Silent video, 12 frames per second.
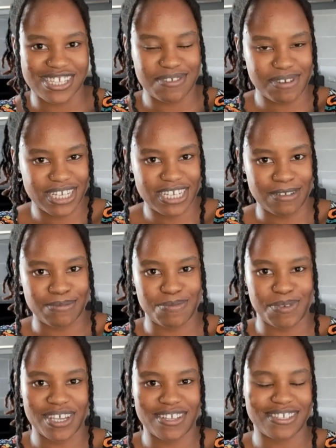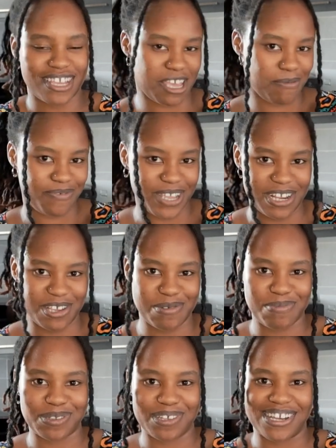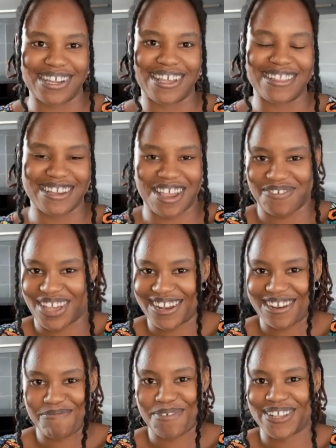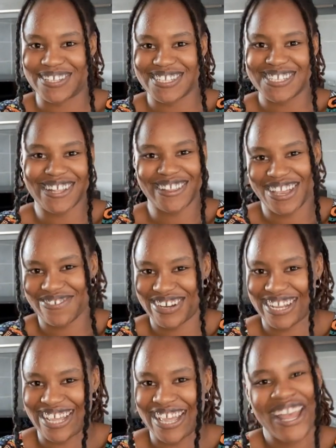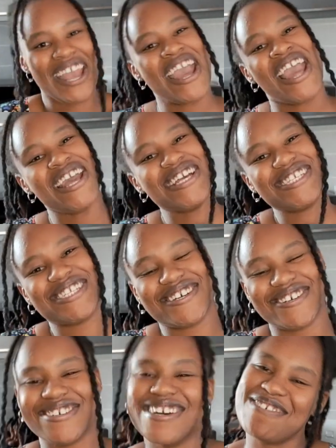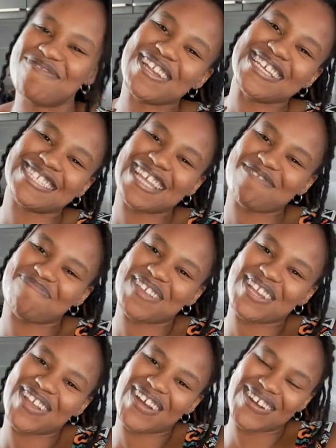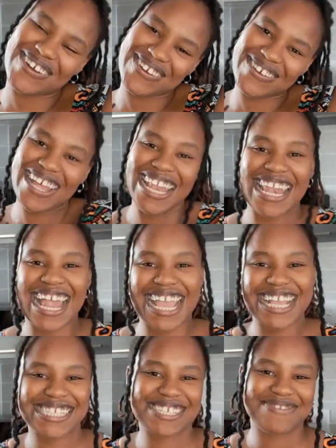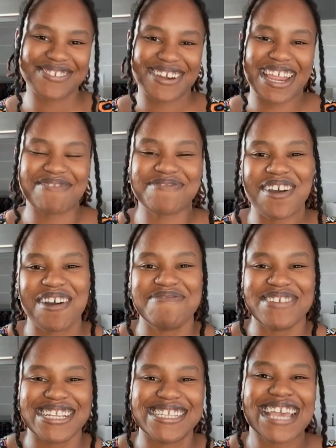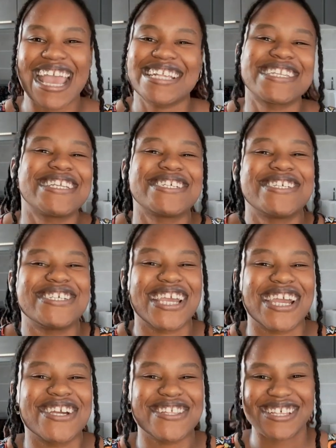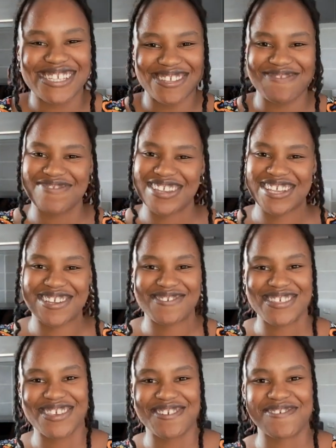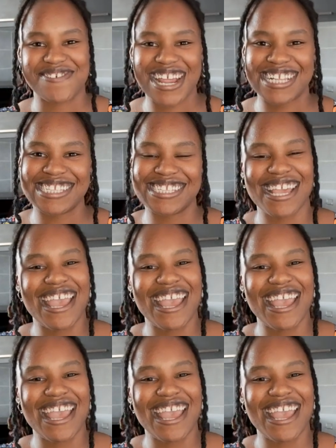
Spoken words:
attempts, because I kept failing in Botswana, and then I finally passed in South Africa. So please let me know, like, subscribe, comment, and share this video with your friends.